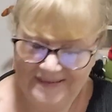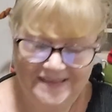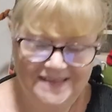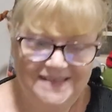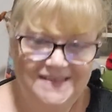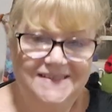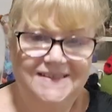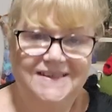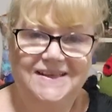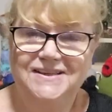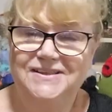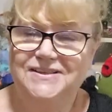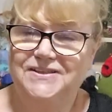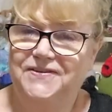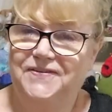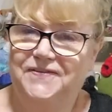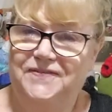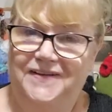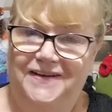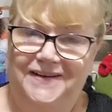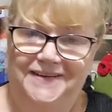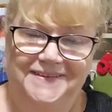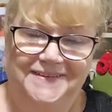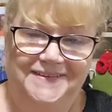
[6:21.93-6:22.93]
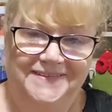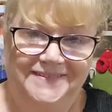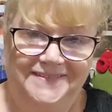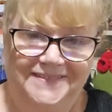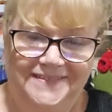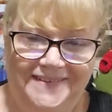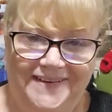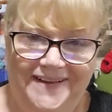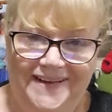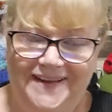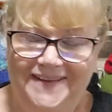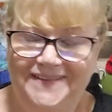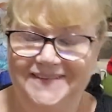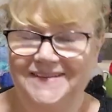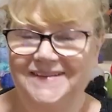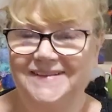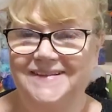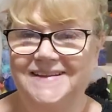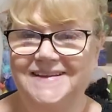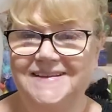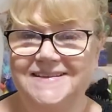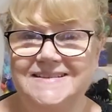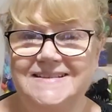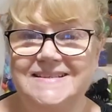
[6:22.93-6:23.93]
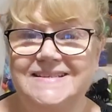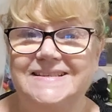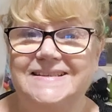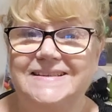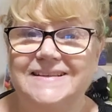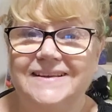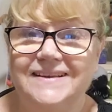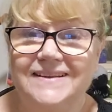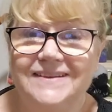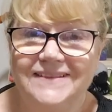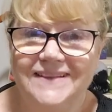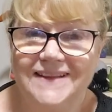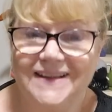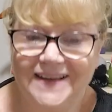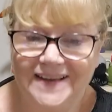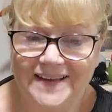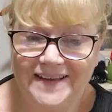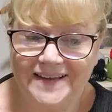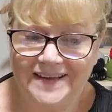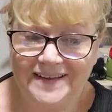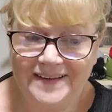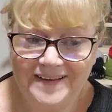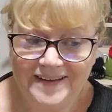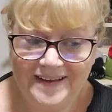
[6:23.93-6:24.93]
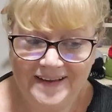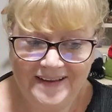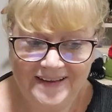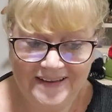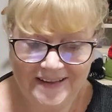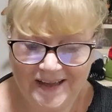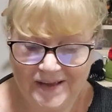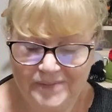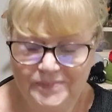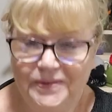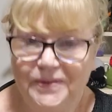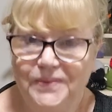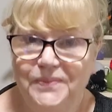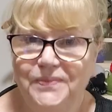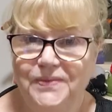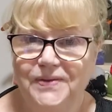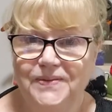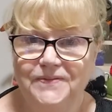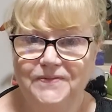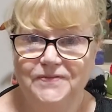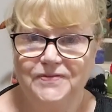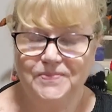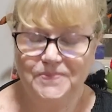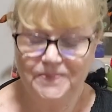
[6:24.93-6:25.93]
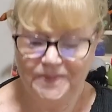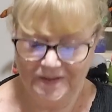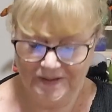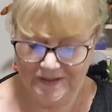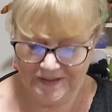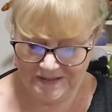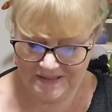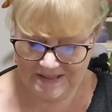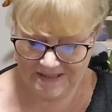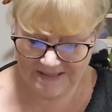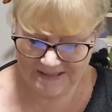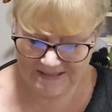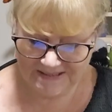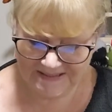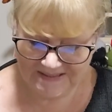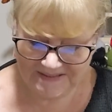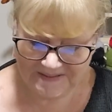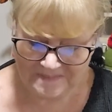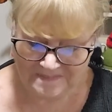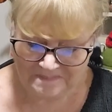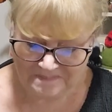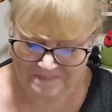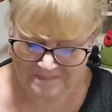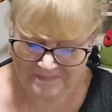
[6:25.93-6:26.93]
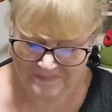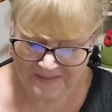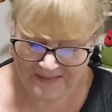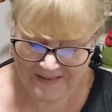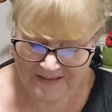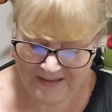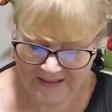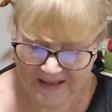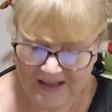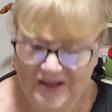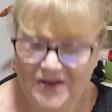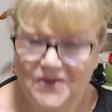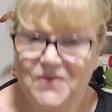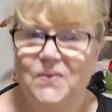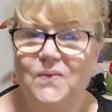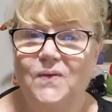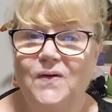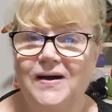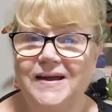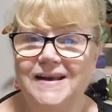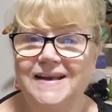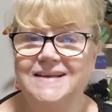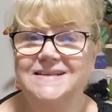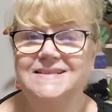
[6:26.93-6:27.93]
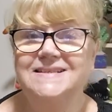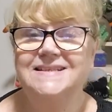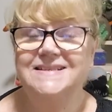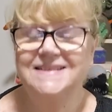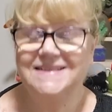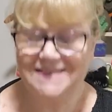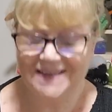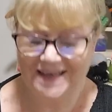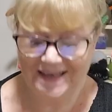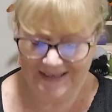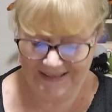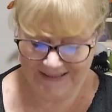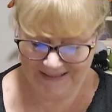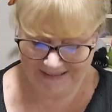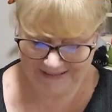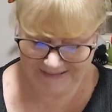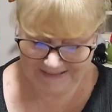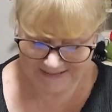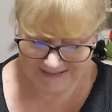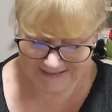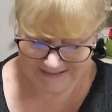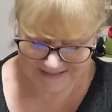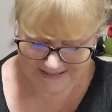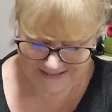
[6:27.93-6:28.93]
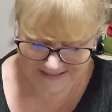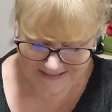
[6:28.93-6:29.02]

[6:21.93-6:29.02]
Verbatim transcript: It's such fun. And the things that they come up with for projects are quite entertaining.